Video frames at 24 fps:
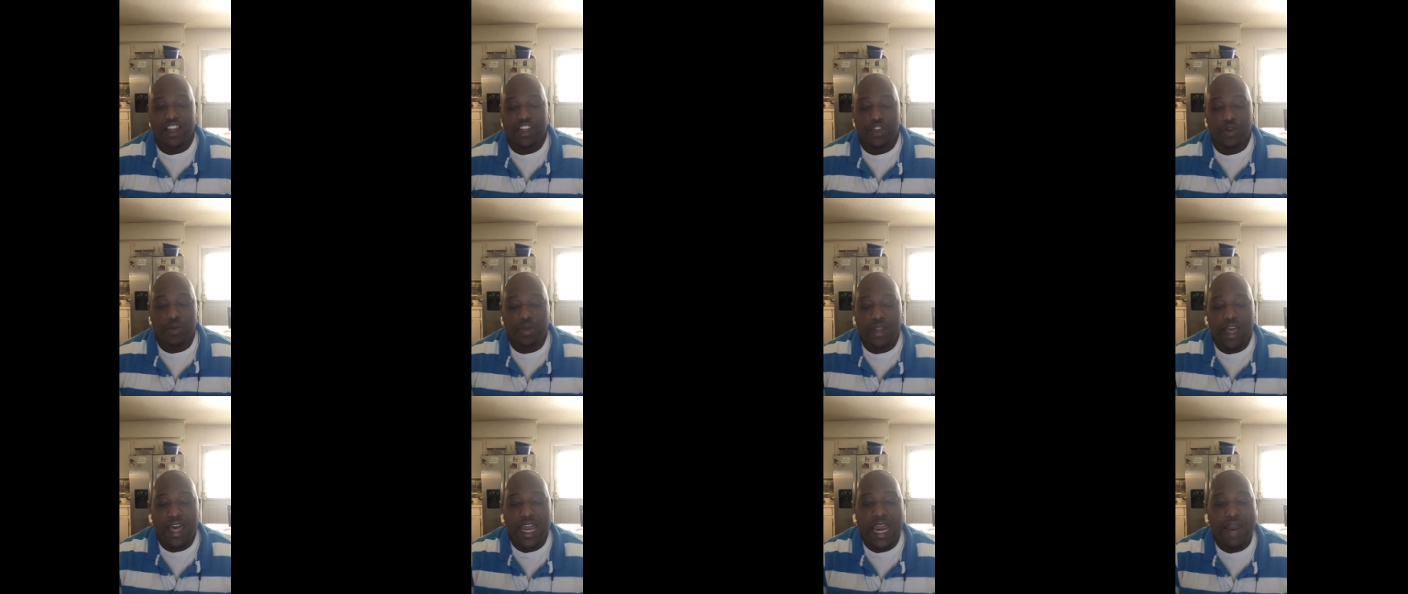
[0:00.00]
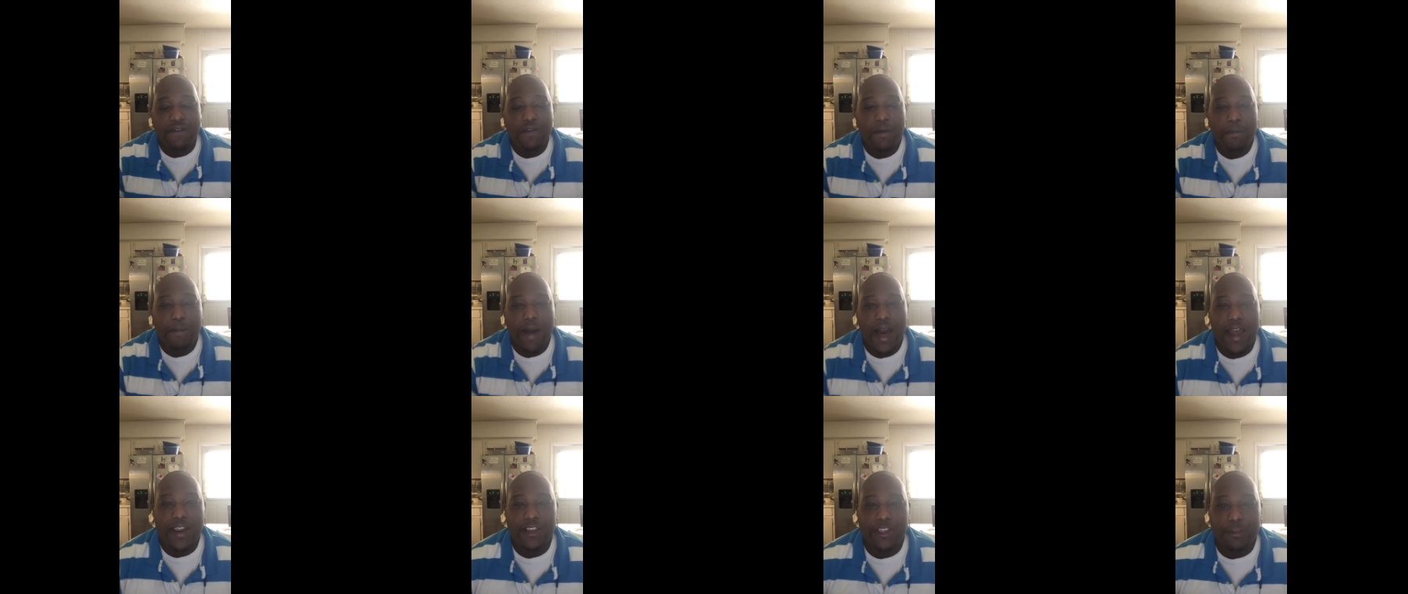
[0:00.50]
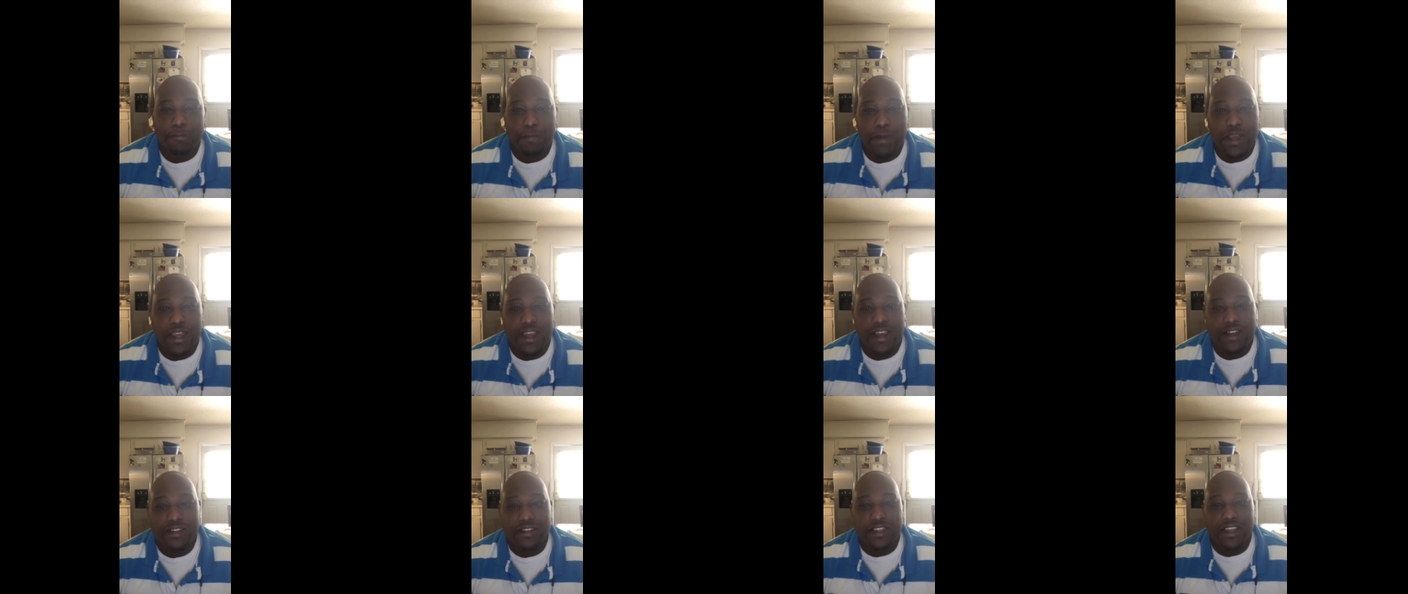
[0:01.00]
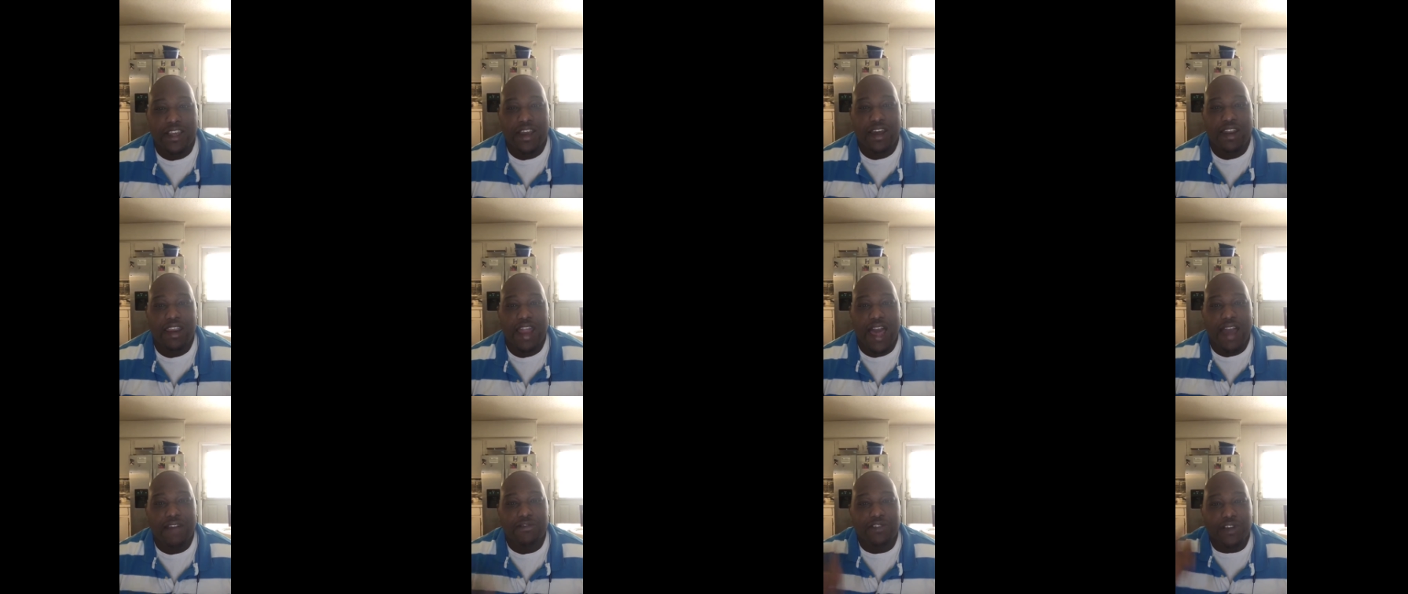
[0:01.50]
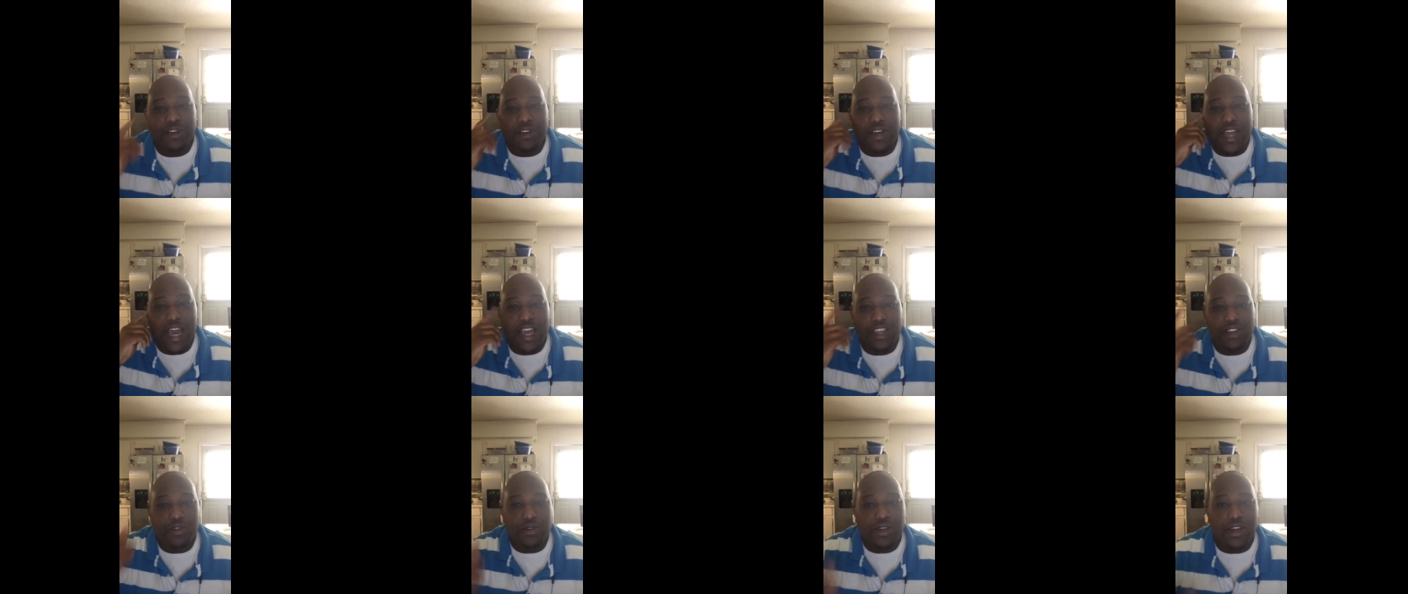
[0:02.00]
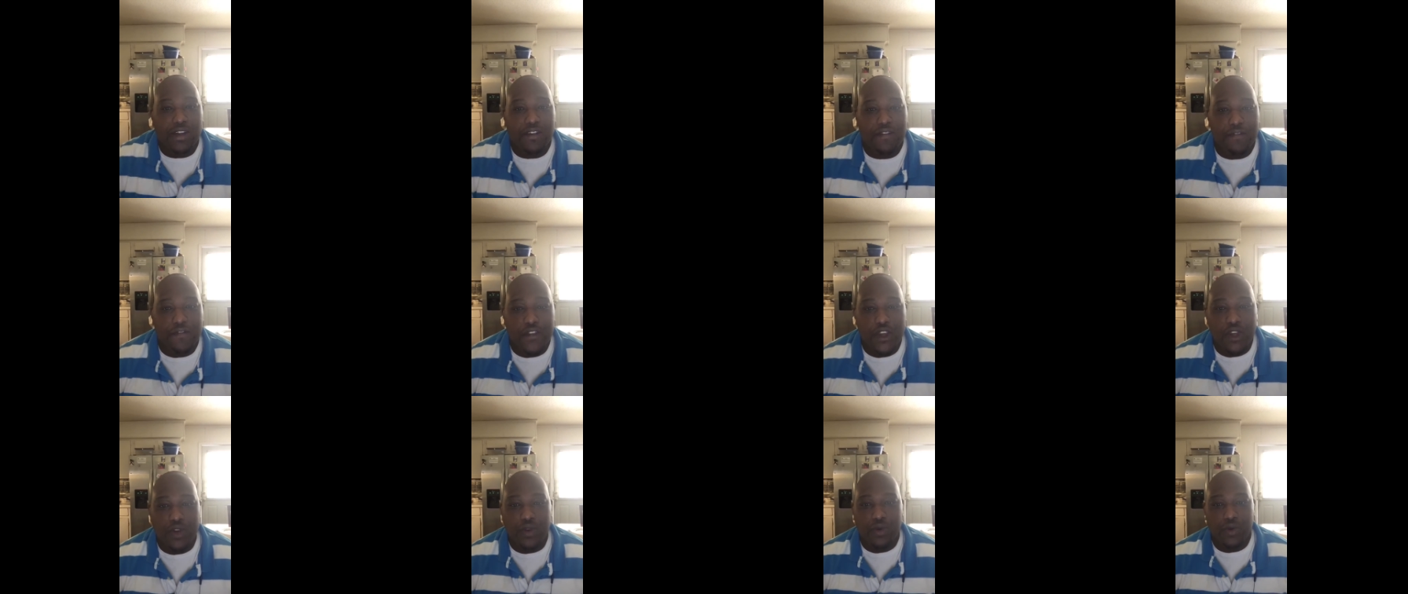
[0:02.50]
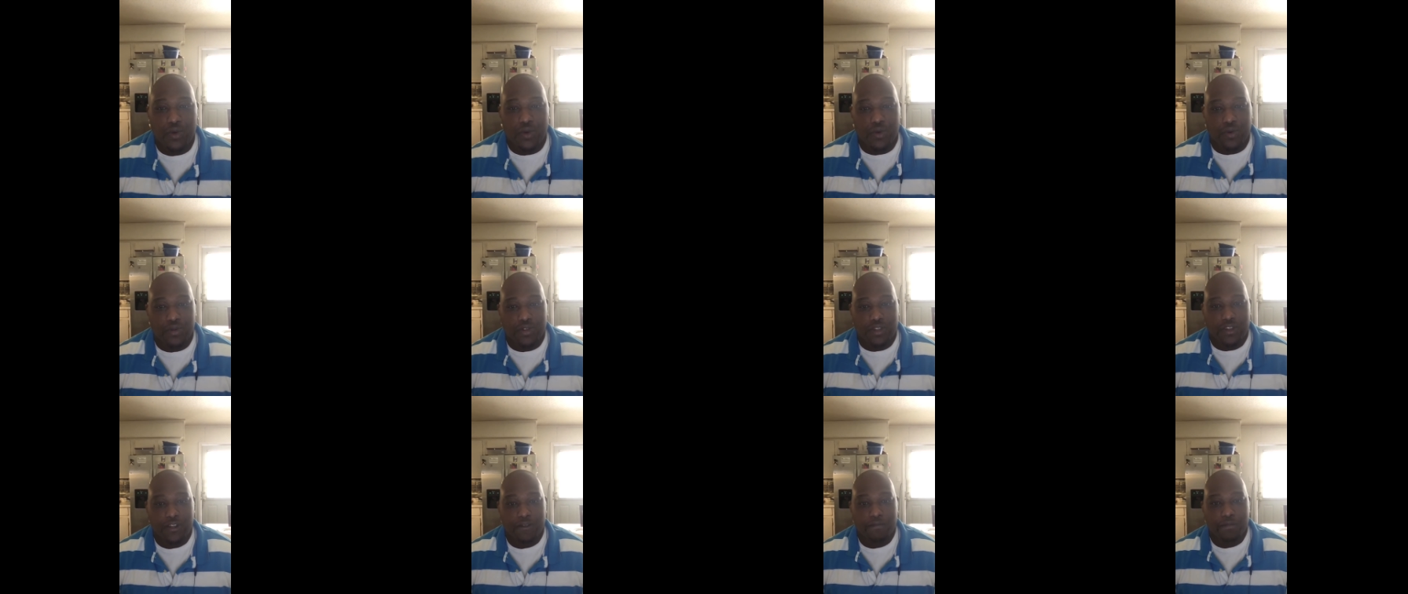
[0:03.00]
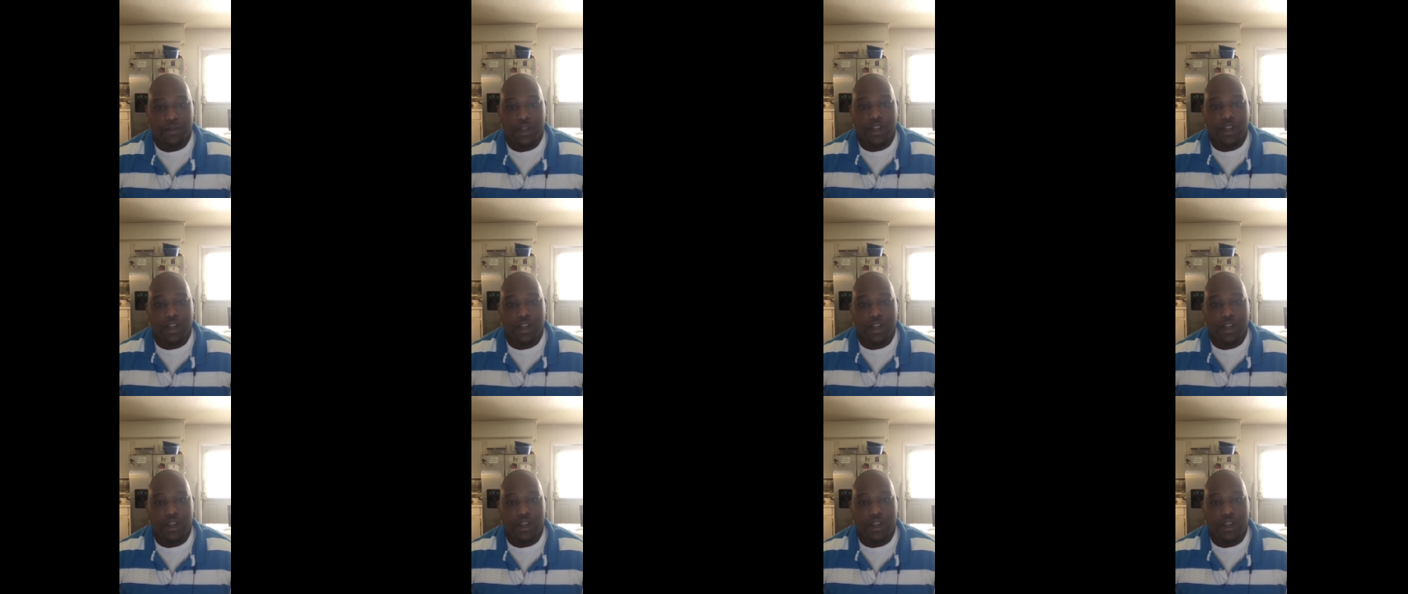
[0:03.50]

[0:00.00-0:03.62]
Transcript: You let everybody speak into your life, so now you confused.